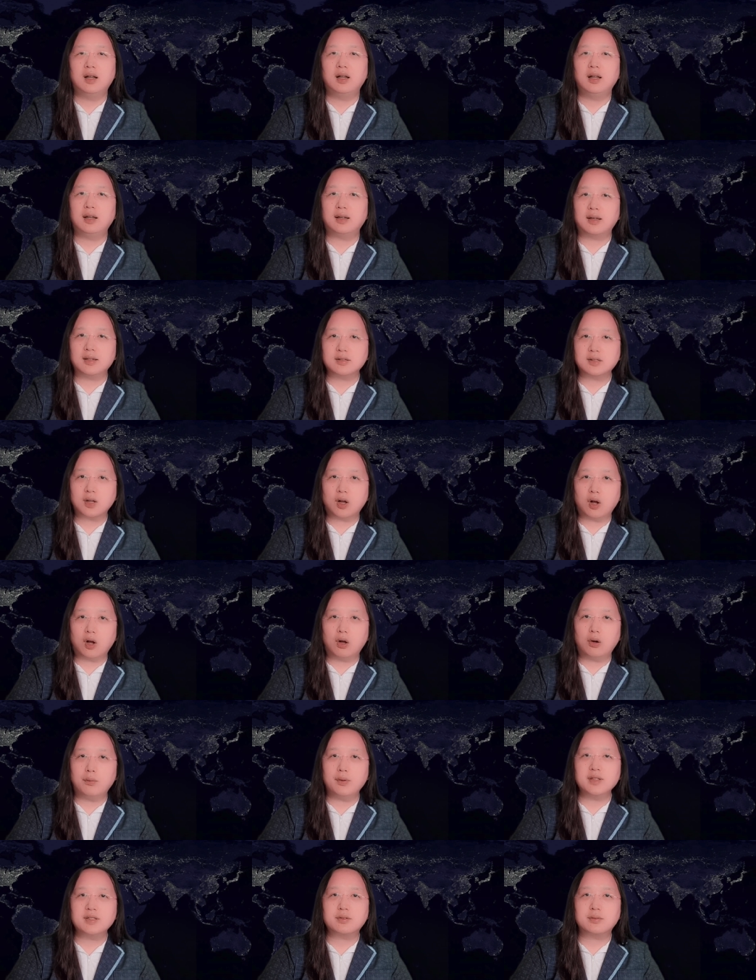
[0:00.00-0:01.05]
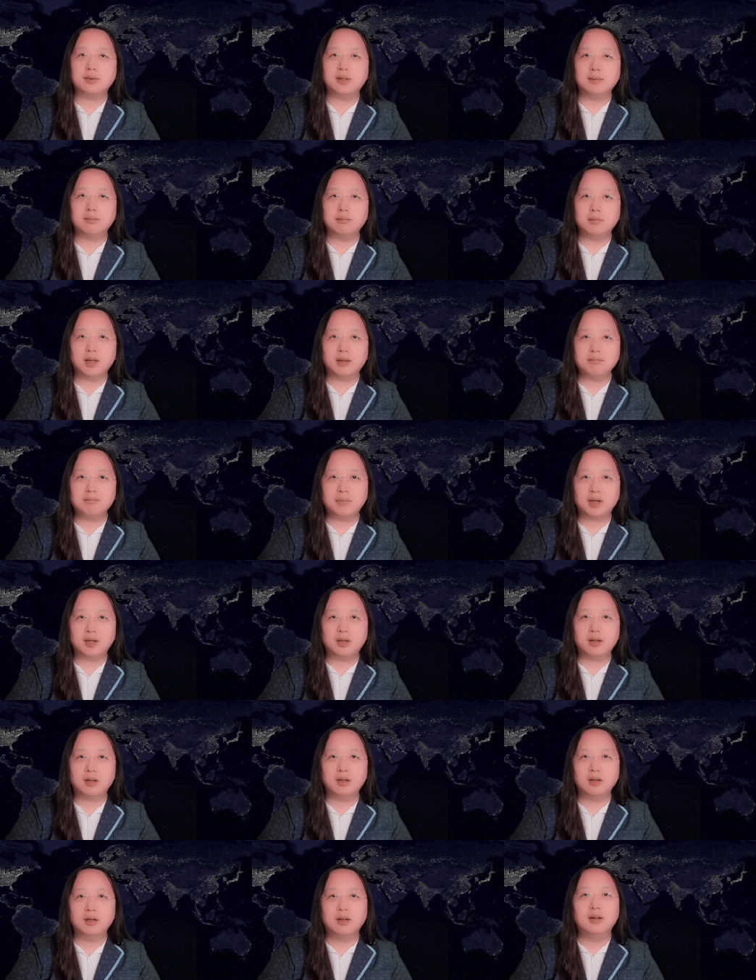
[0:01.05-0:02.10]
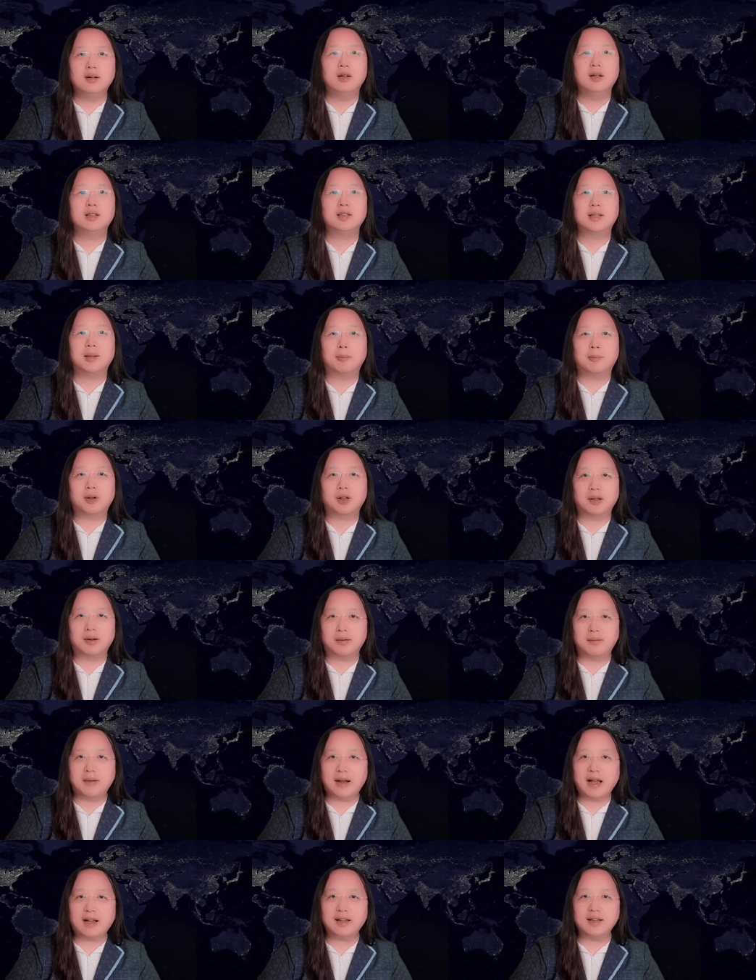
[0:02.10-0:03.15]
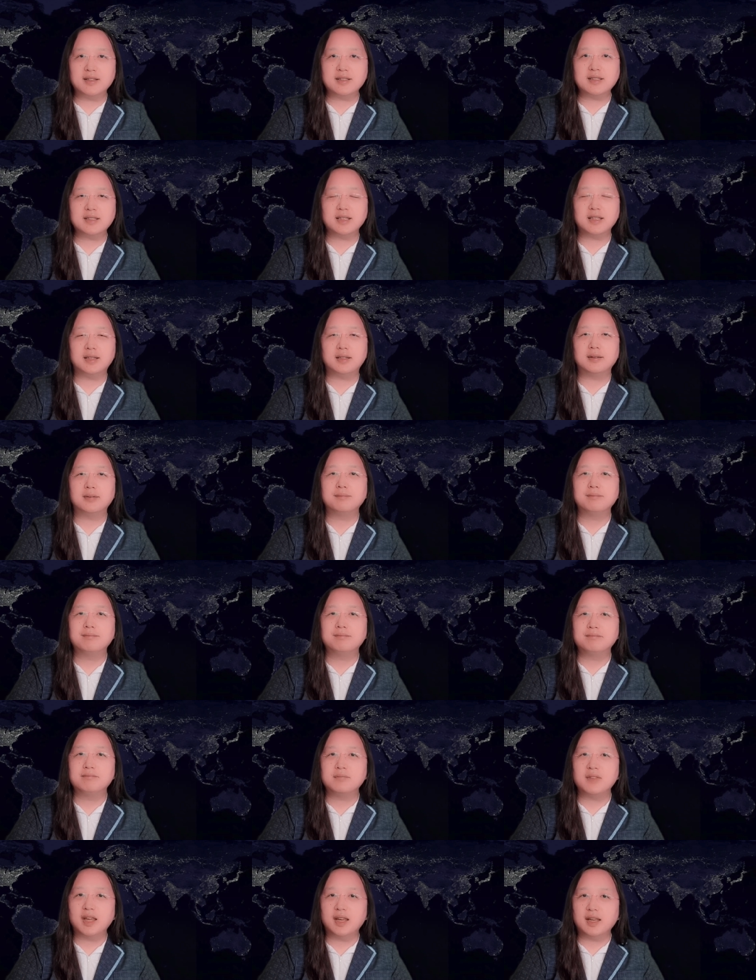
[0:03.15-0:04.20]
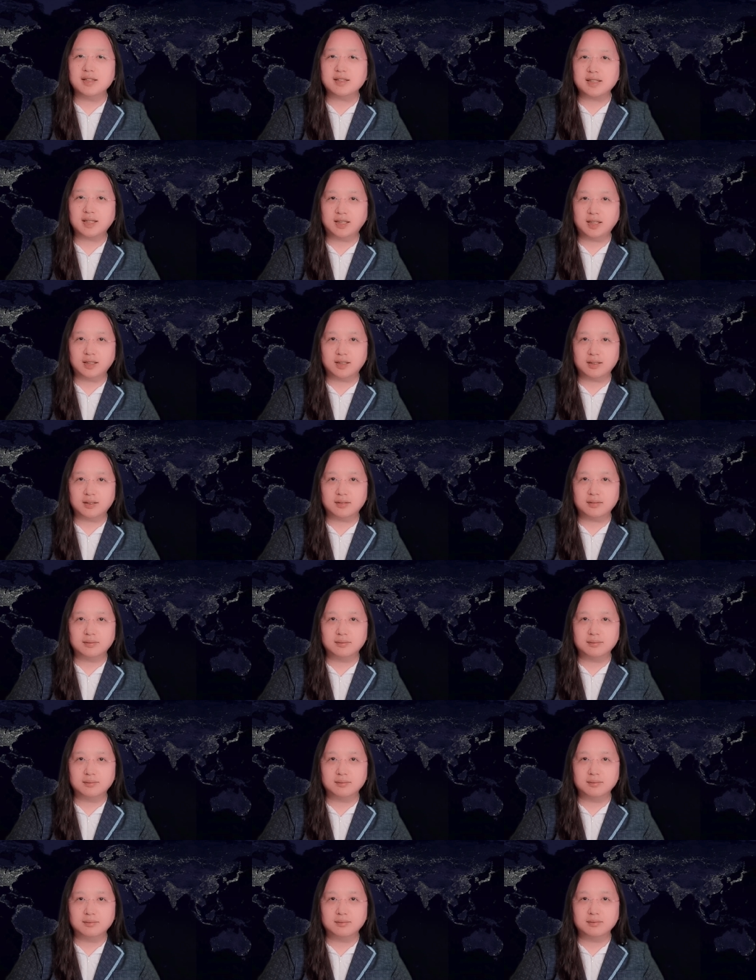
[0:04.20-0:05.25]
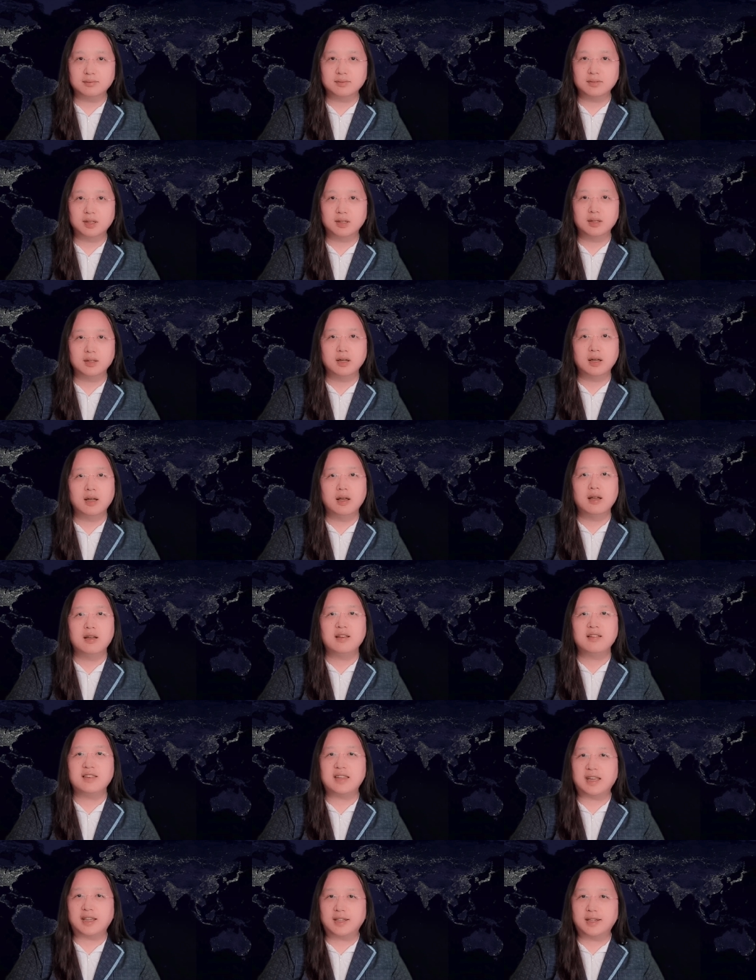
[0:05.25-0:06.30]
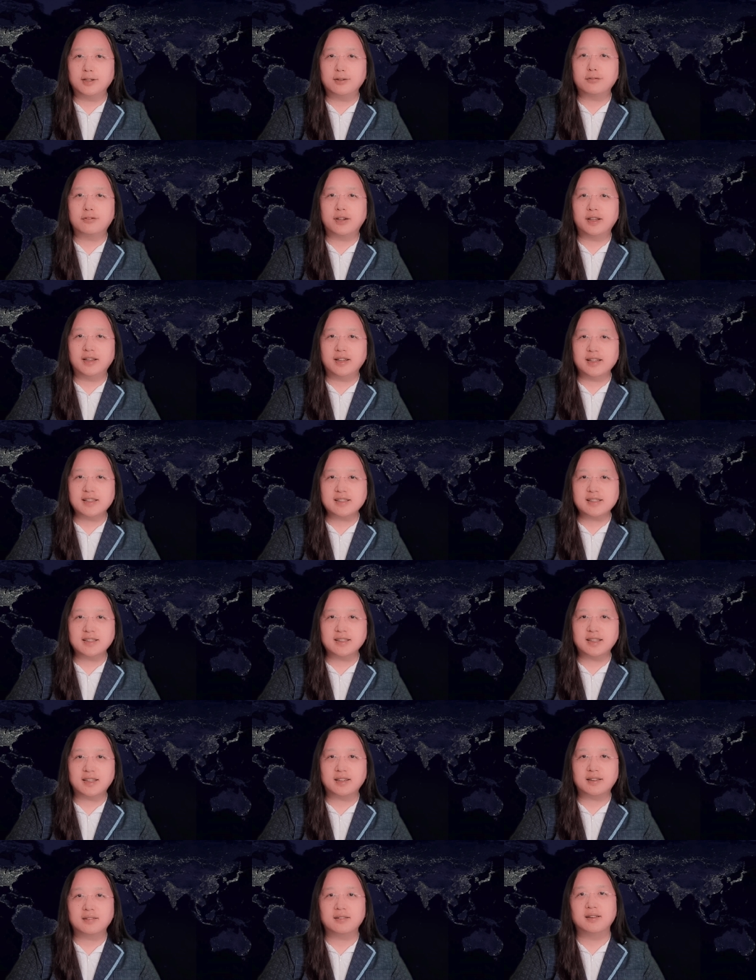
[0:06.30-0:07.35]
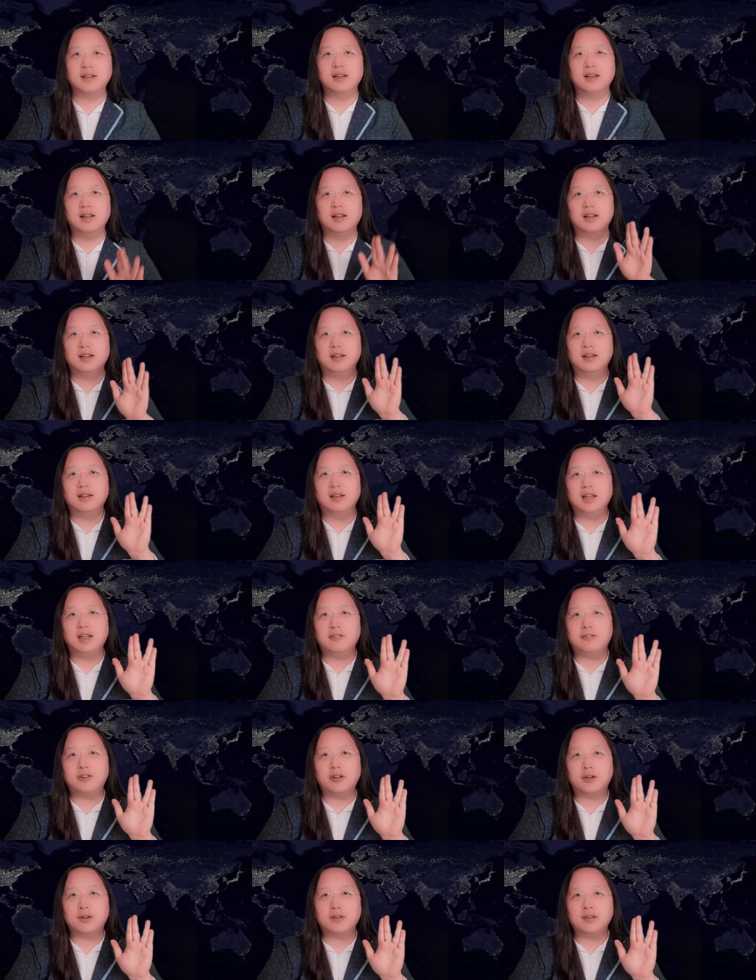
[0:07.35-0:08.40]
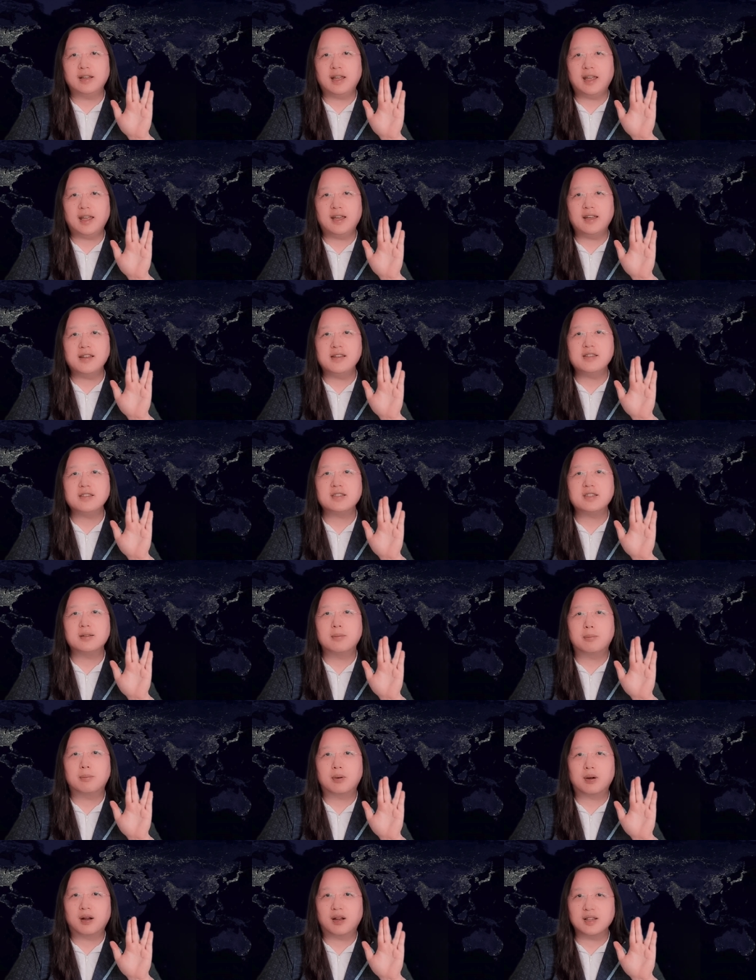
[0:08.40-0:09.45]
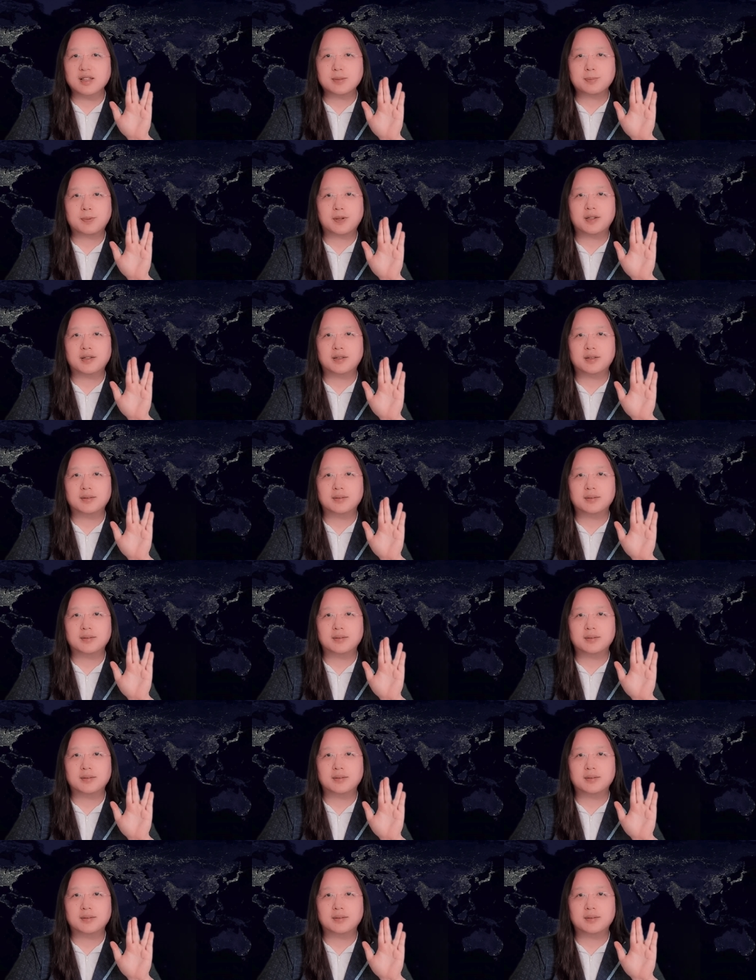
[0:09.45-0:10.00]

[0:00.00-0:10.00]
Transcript: let us always remember the plurality is here. Thank you for listening. Live long and prosper.